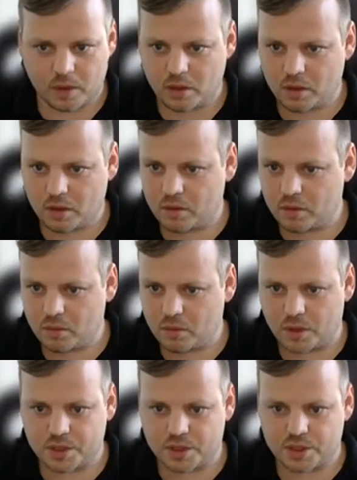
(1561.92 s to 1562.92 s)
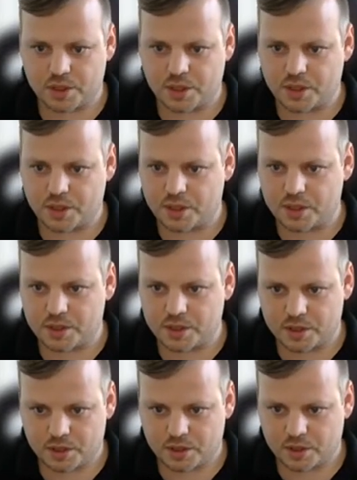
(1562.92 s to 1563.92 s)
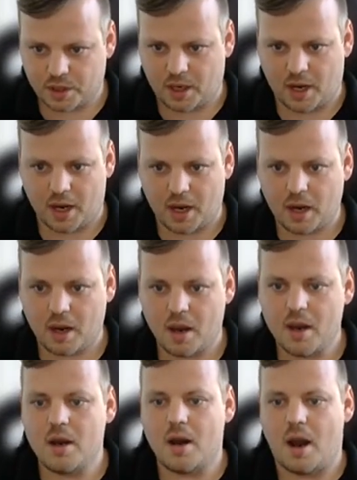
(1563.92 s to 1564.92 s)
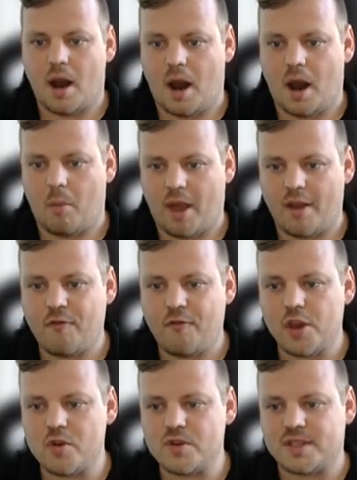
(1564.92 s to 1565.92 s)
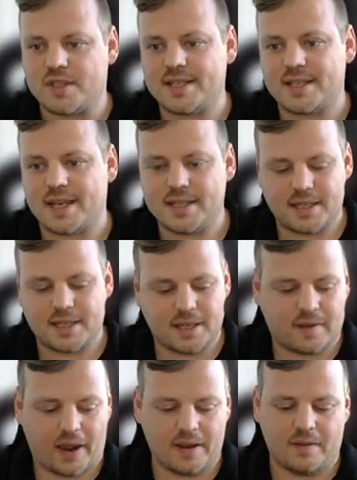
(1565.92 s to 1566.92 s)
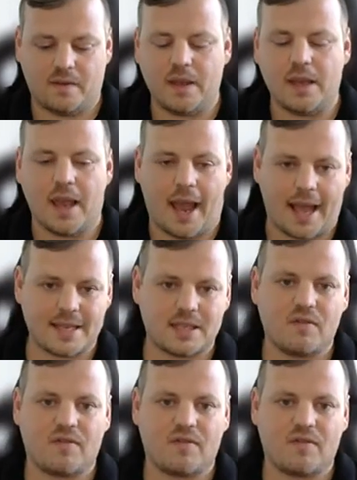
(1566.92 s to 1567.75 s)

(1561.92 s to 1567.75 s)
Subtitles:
which is here. If you use this incident ID as an